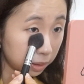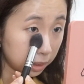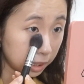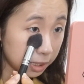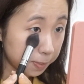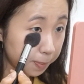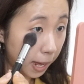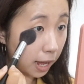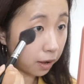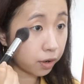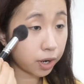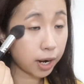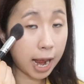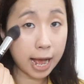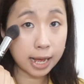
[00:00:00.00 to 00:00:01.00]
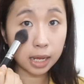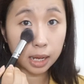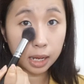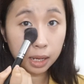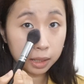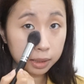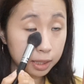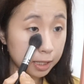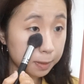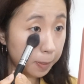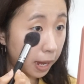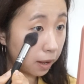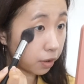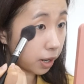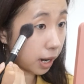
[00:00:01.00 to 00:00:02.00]
This
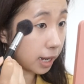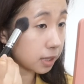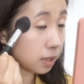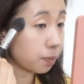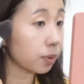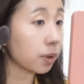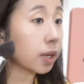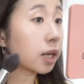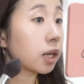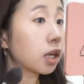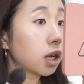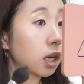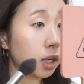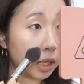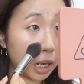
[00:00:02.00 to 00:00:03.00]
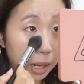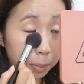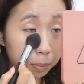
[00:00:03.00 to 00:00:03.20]
powder has a pretty good